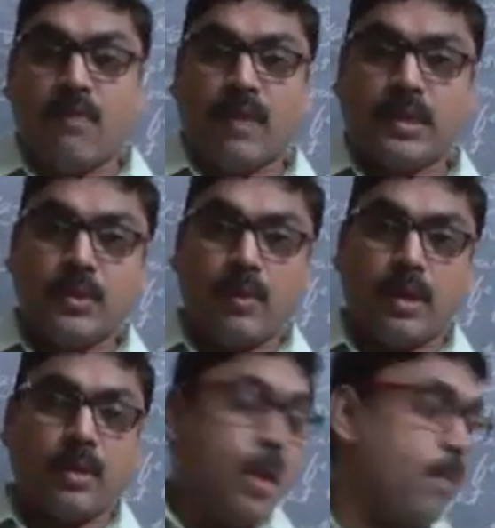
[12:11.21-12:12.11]
First
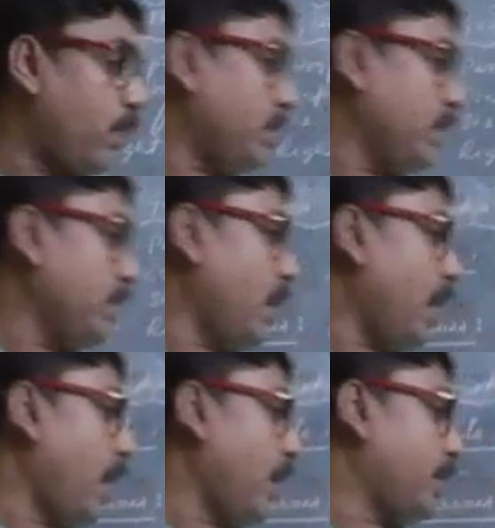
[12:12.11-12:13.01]
one,
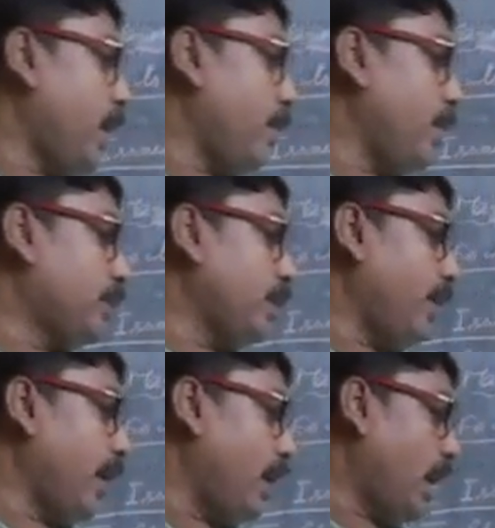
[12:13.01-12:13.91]
procedure established
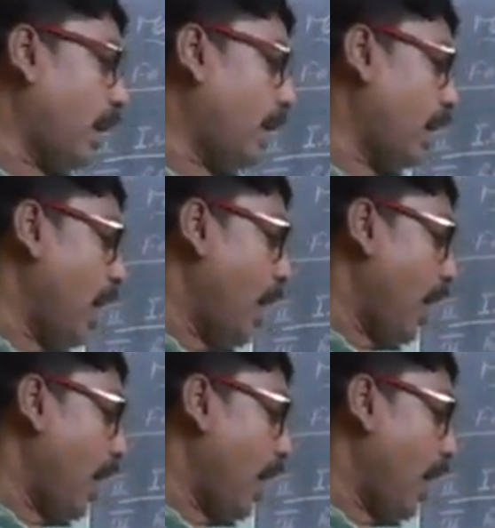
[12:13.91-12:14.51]
by law,